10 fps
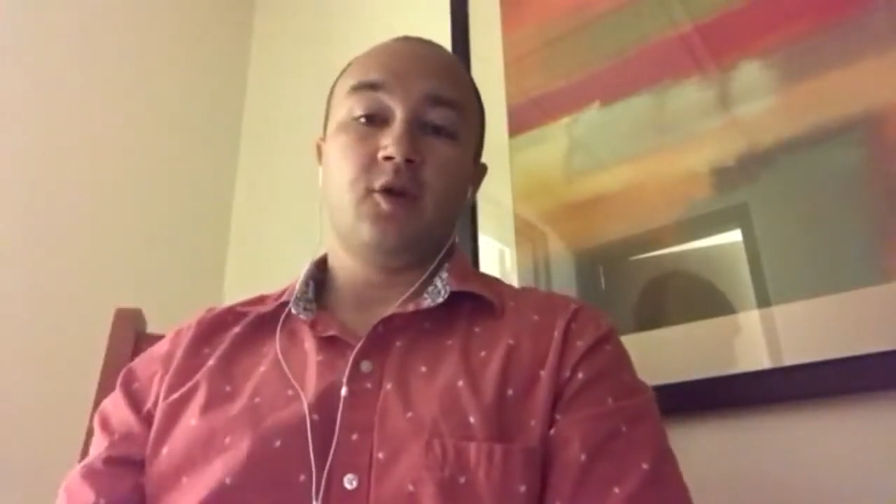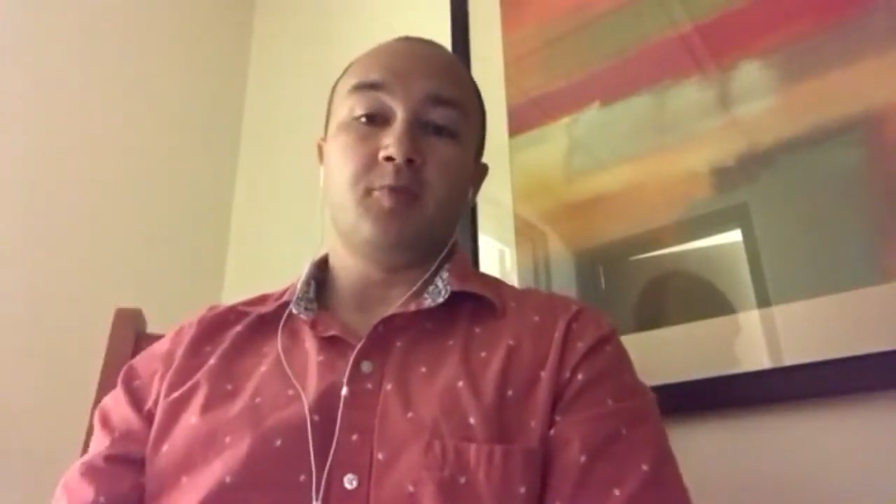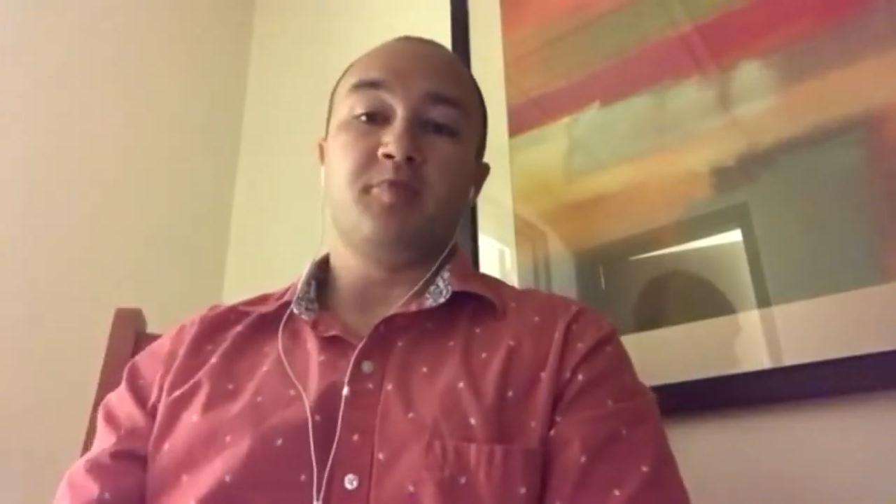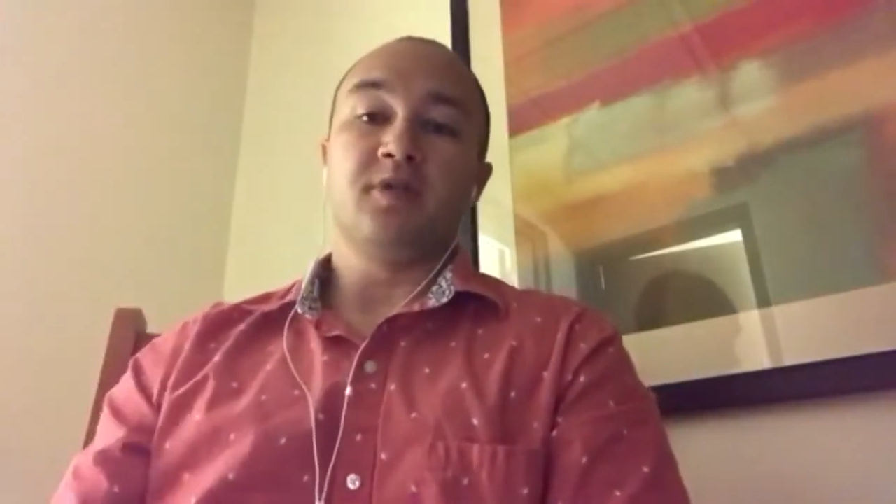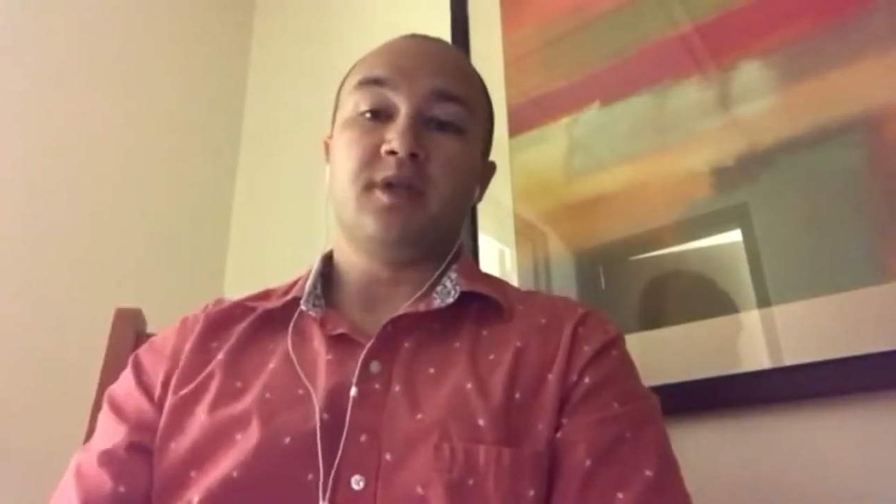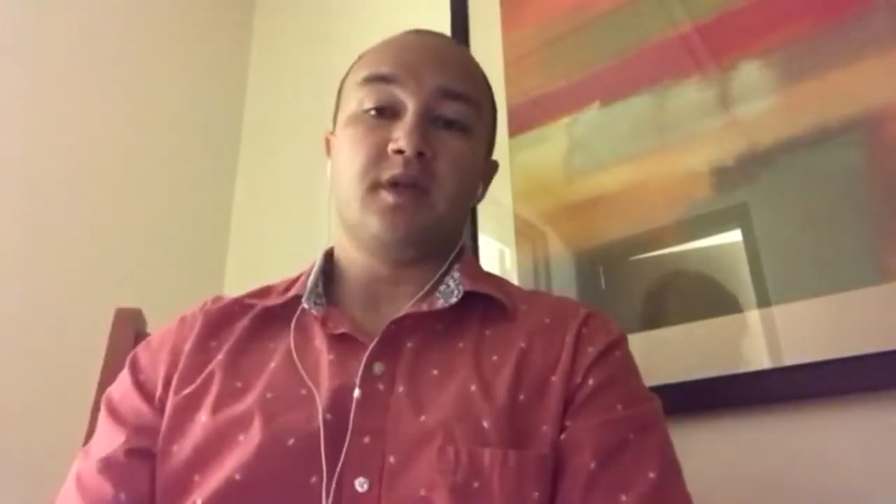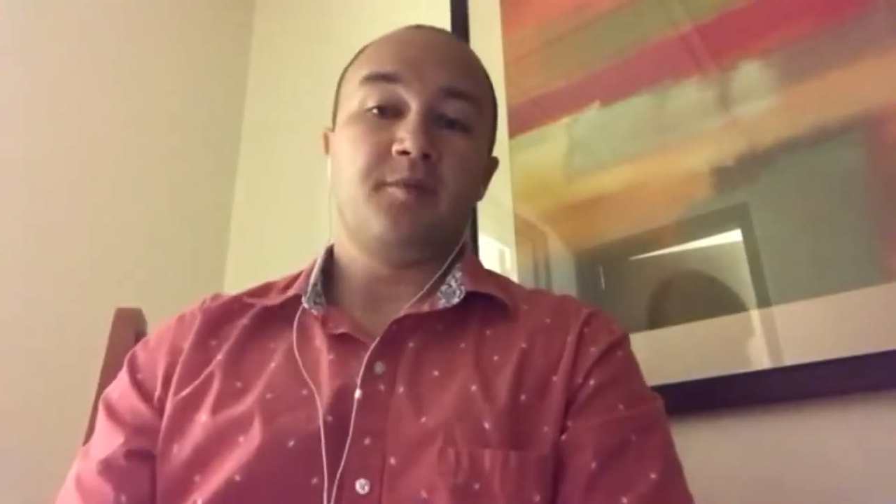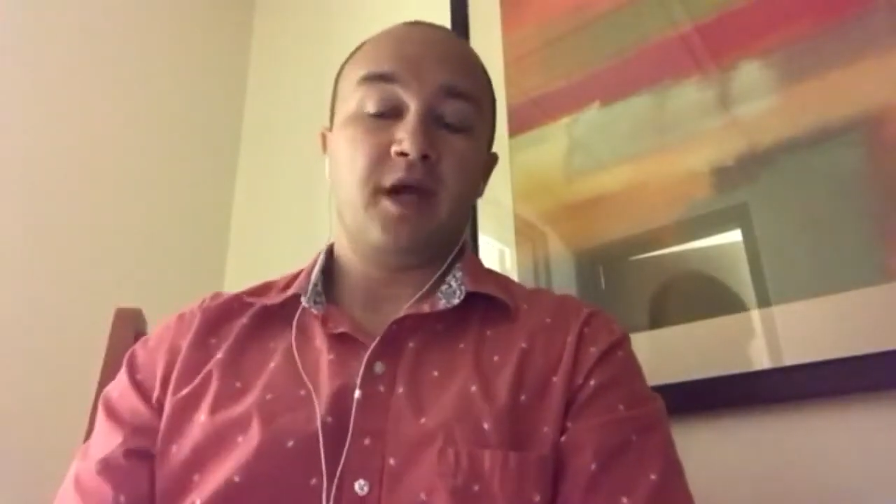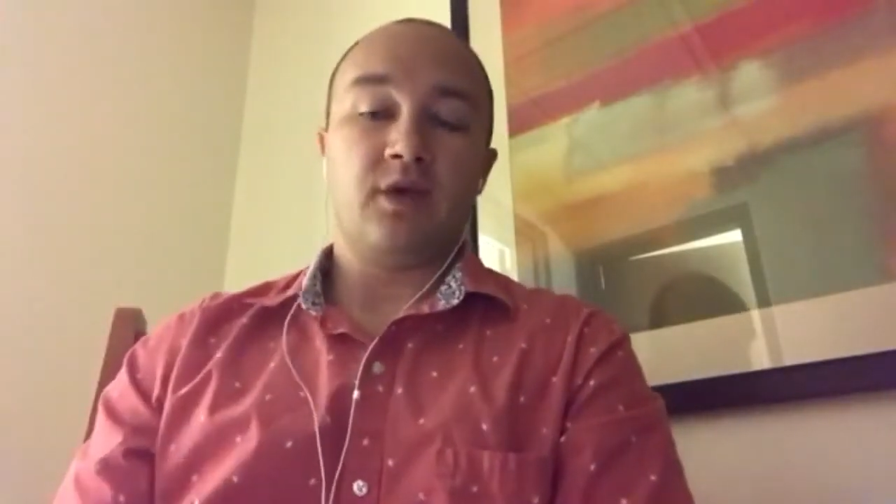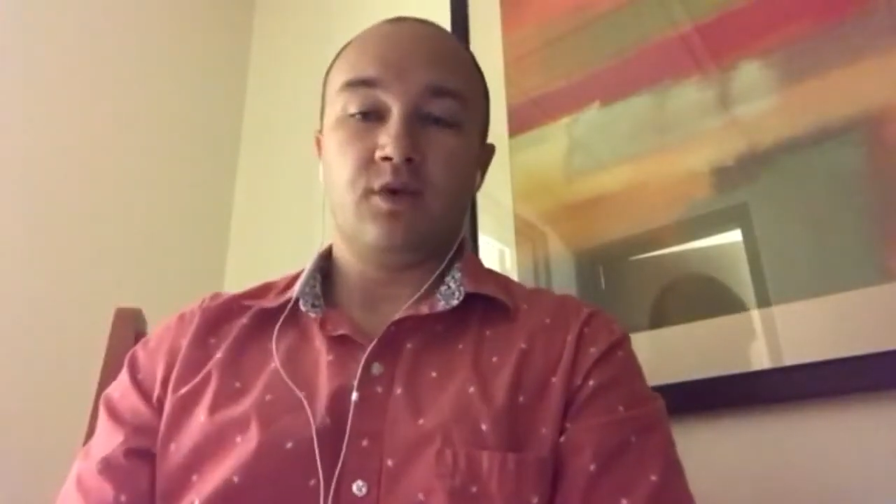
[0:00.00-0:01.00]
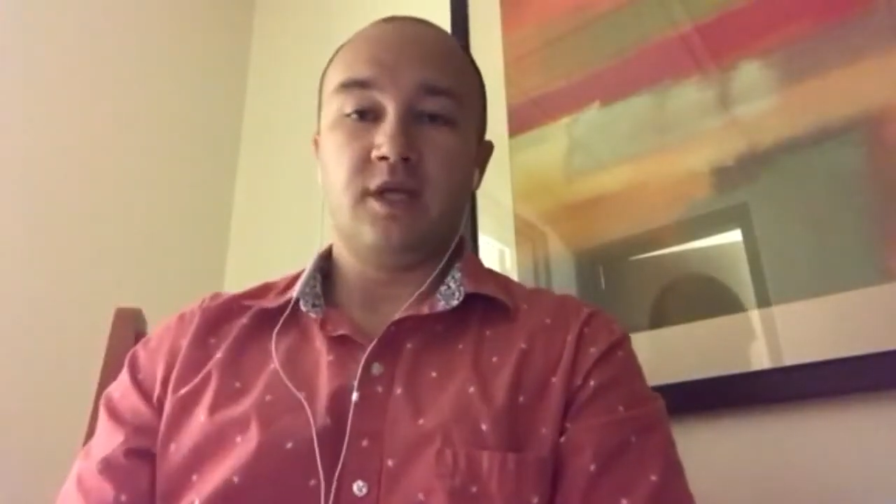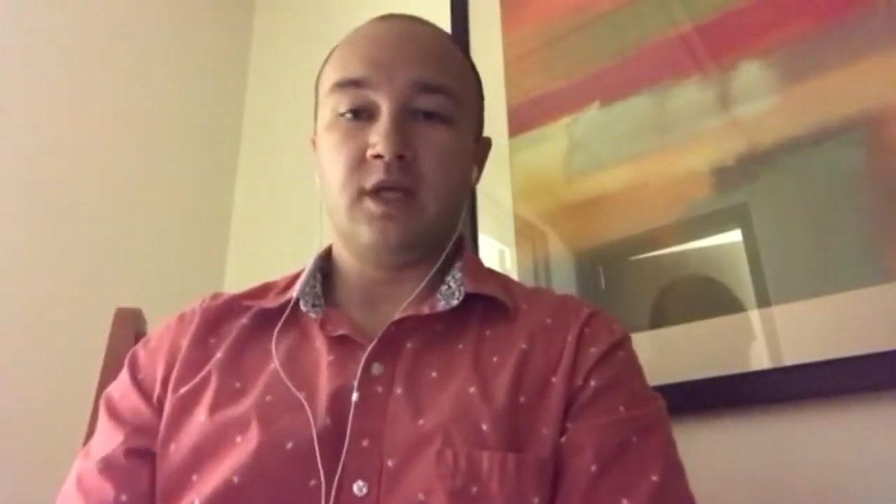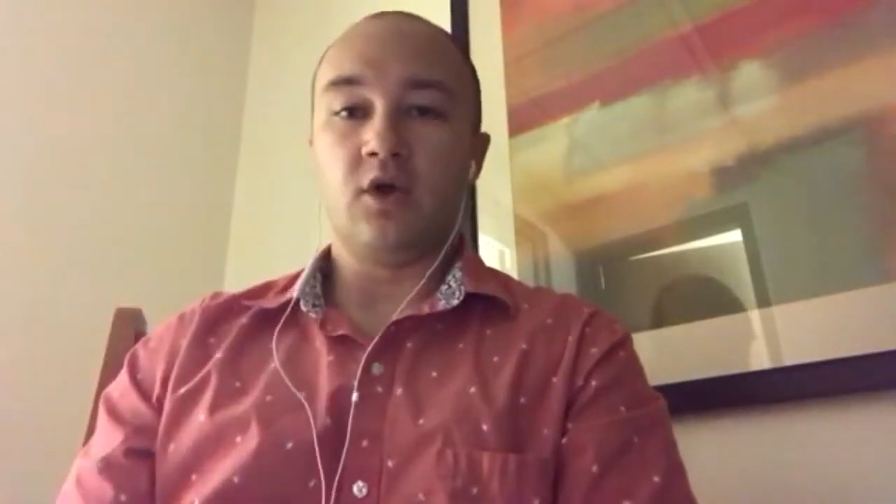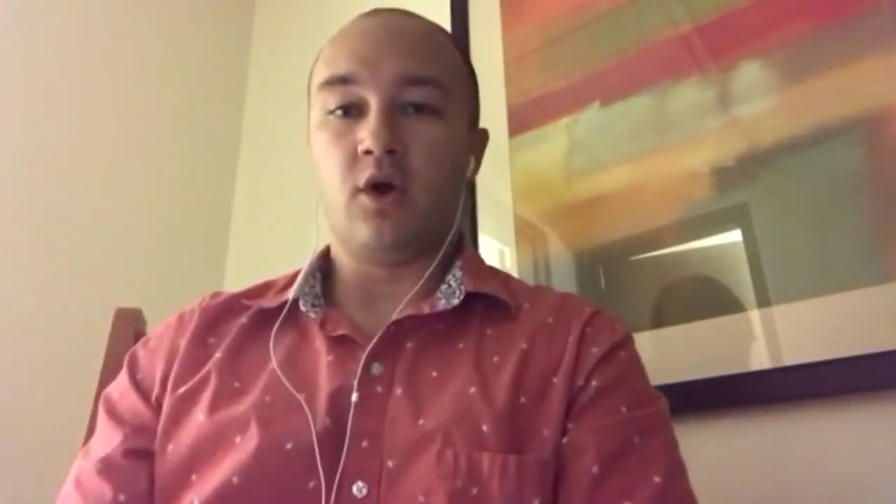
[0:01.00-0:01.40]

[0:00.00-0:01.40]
You're building up equity in